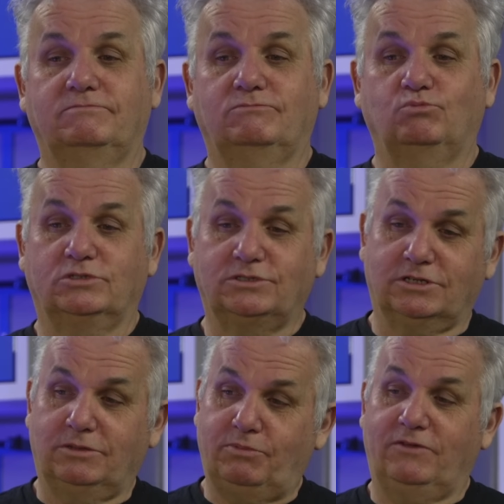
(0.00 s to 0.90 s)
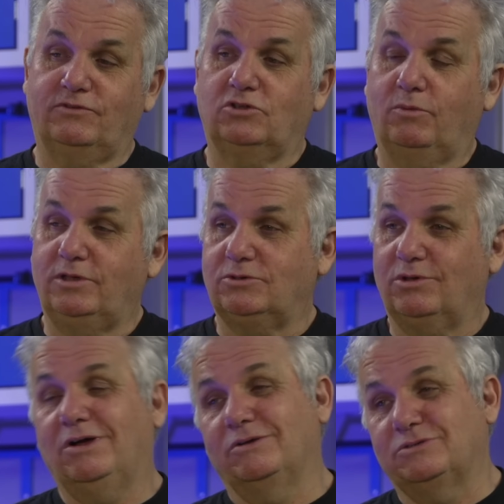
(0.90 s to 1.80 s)
One's going to be for Tommy, so
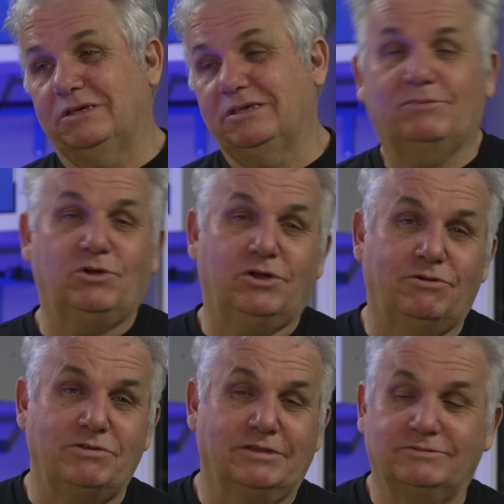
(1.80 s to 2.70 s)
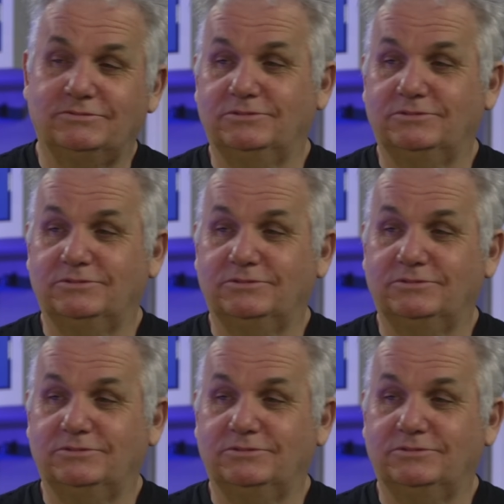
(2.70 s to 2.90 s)
it can't say Yamaha on it.